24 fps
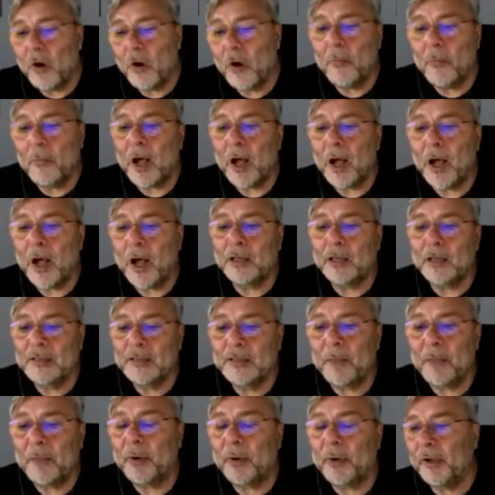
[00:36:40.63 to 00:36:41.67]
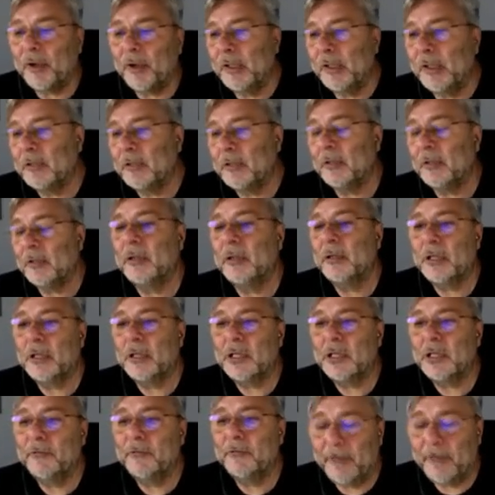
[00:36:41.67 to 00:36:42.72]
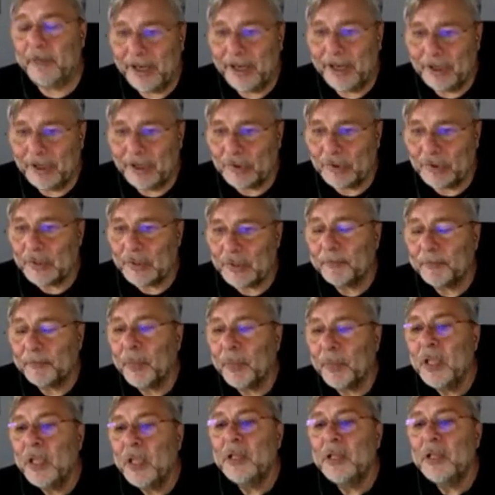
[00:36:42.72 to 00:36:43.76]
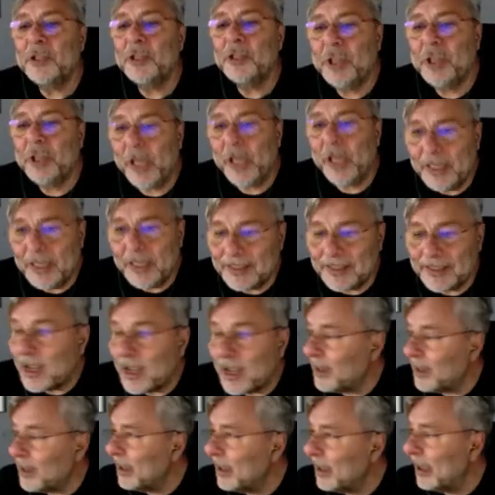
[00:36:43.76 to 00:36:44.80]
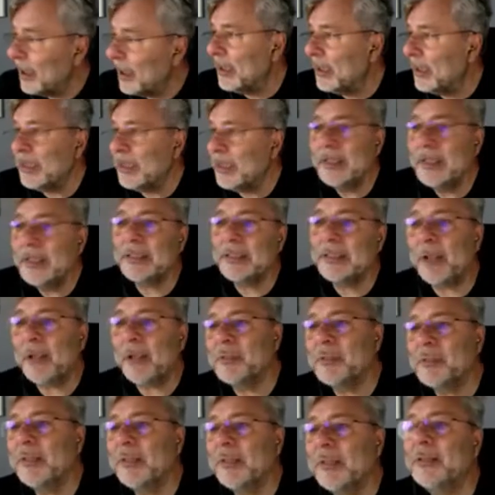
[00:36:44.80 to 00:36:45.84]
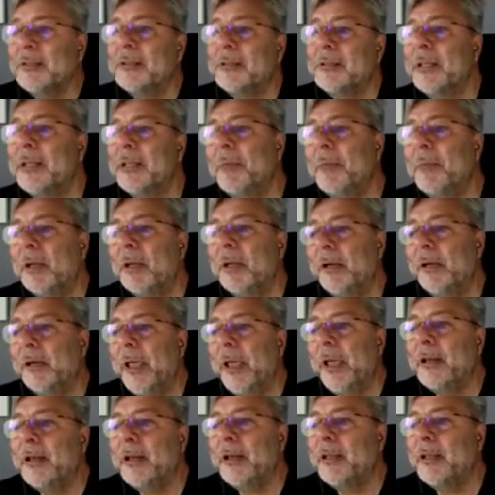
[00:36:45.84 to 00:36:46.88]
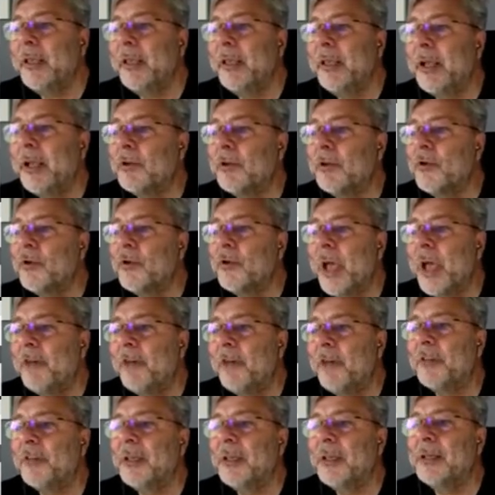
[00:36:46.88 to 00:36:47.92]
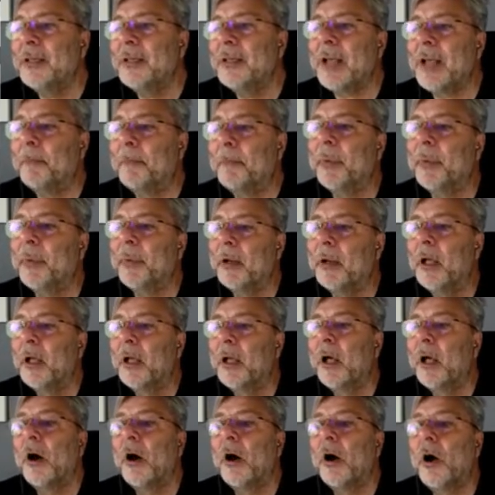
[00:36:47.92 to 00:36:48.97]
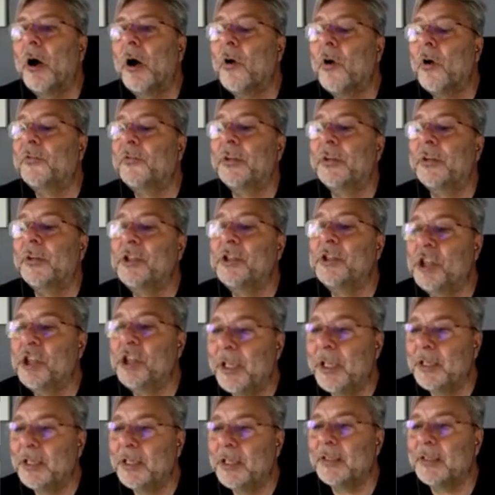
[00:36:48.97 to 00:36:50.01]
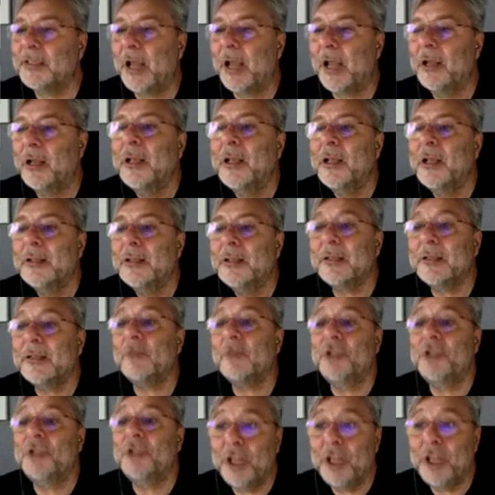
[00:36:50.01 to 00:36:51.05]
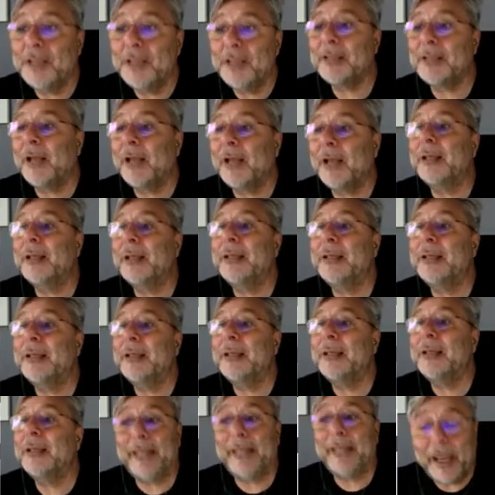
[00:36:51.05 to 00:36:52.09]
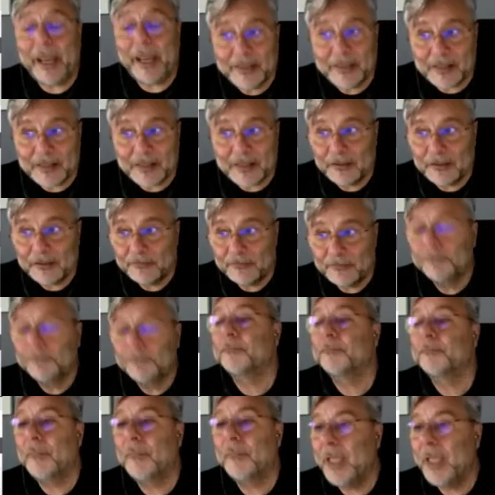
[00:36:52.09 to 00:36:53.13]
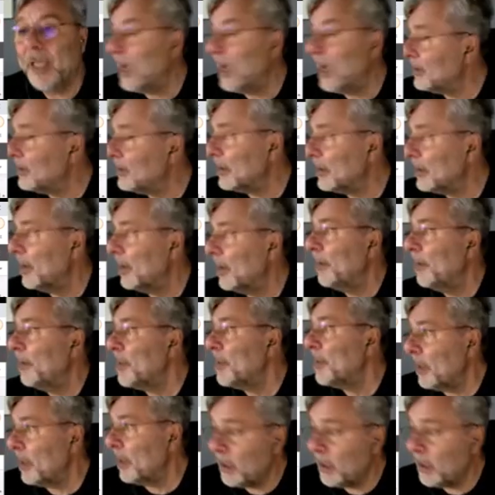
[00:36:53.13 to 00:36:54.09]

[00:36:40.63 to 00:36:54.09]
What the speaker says: comma, separate values. JSON is something similar, and here you have example of JSON. So JSON, it's a text, yes.